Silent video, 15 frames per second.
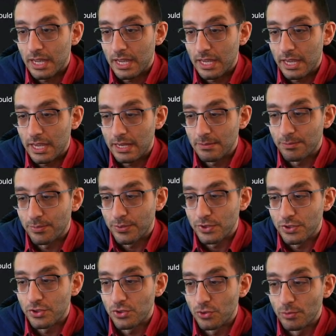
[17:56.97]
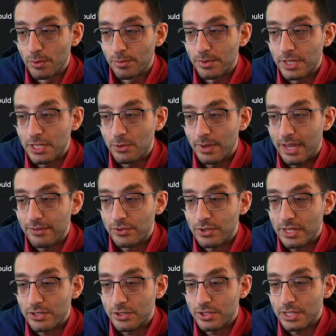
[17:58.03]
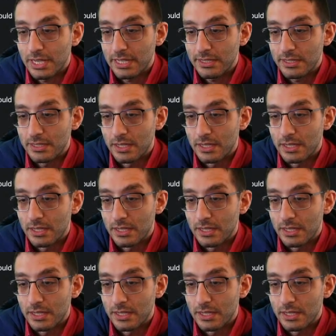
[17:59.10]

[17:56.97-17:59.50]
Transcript: And presumably you have treasure chests.